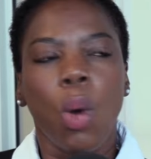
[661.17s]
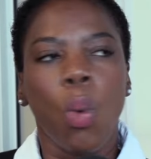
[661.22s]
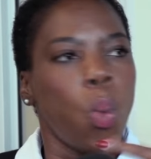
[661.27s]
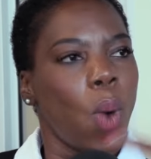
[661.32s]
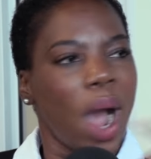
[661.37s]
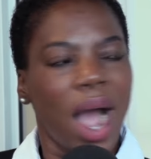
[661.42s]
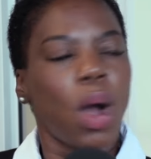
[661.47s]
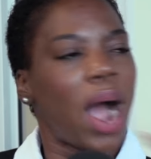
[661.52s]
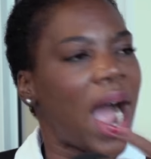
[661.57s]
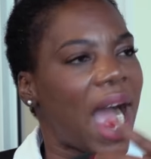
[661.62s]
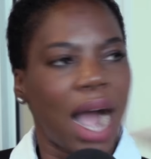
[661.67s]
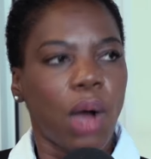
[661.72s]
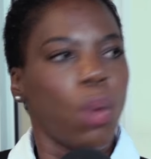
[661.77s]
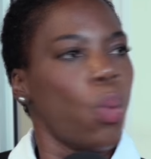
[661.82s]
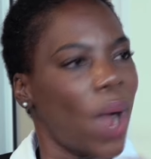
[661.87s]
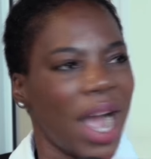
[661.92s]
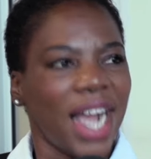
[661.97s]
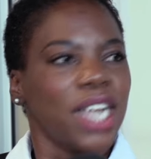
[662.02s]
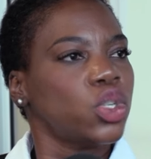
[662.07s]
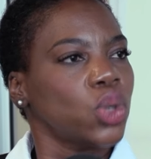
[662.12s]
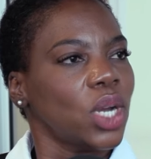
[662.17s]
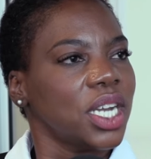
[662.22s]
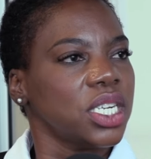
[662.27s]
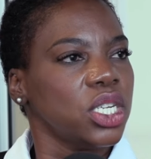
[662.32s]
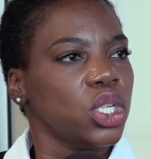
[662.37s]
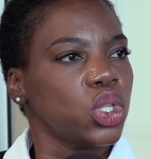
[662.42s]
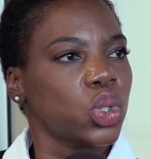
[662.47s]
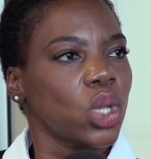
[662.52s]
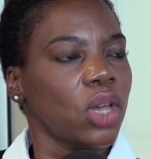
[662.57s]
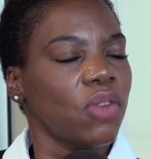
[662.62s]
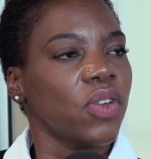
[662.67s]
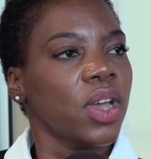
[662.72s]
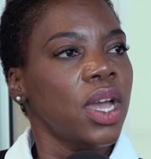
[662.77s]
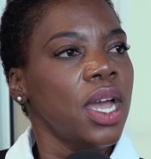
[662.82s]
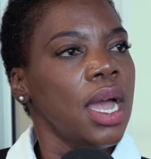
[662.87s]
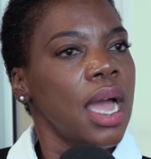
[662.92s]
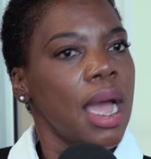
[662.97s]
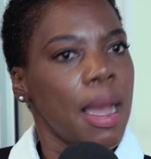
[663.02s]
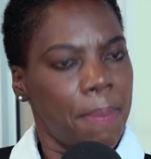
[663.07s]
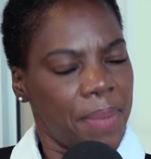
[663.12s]
Why, how, why do I need to have
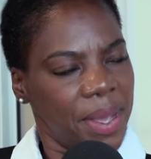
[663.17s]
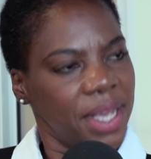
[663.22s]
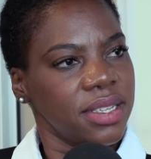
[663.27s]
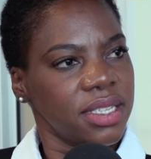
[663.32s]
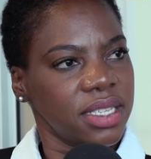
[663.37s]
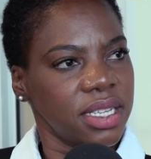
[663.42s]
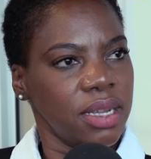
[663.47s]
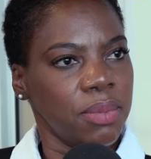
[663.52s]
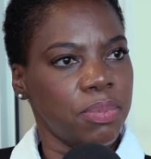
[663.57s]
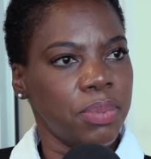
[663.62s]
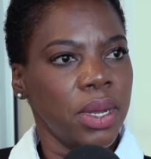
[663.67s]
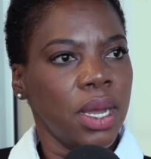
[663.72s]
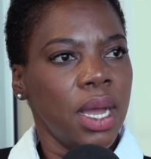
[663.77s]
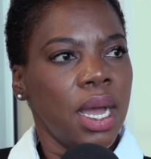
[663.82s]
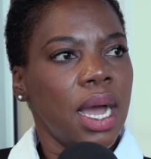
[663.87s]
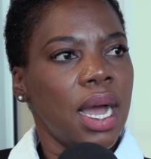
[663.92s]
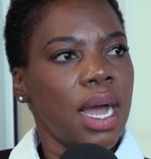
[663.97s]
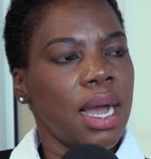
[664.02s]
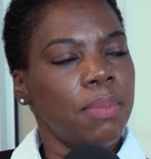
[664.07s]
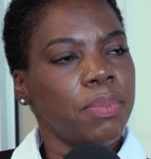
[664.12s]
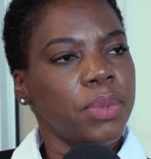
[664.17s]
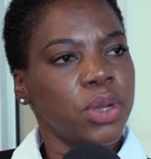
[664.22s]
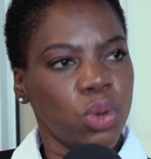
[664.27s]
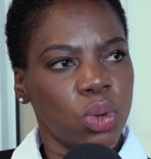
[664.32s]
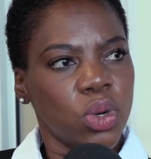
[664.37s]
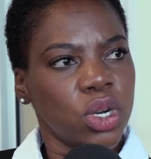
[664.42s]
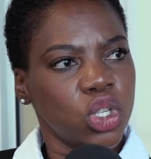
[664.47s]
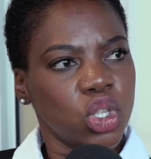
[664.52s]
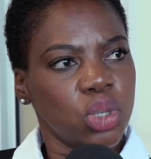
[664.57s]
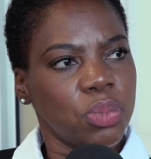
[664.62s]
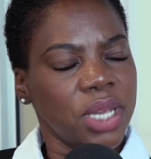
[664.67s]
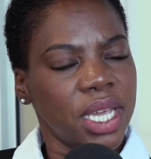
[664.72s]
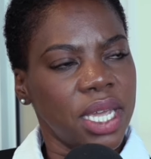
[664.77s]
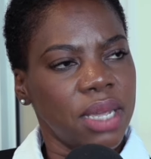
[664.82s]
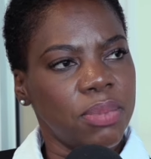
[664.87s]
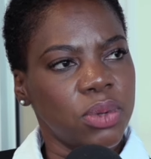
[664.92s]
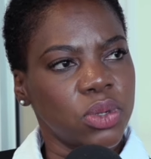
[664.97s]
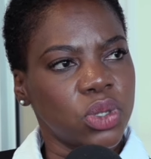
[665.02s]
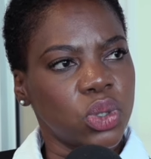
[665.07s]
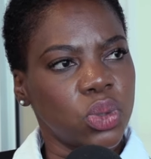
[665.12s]
a pay slip um, in order to be
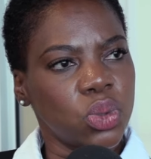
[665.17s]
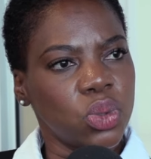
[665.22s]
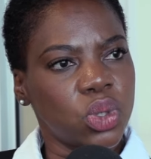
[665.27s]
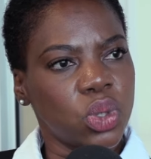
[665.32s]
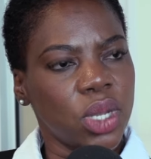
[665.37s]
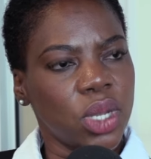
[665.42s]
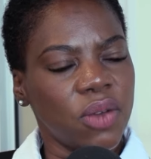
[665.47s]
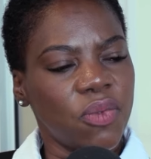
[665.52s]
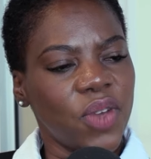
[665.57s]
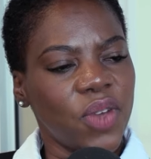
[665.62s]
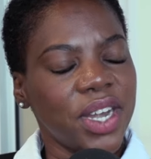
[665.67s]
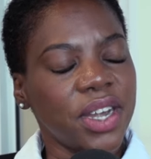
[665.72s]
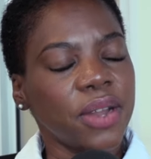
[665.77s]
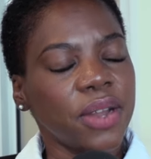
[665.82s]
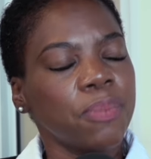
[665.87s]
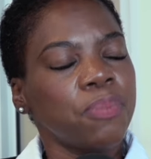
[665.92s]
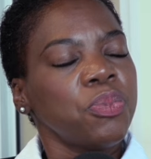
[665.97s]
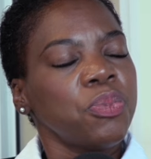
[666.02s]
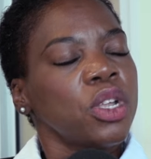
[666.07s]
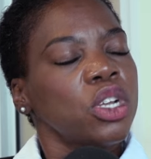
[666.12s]
able to to get funding?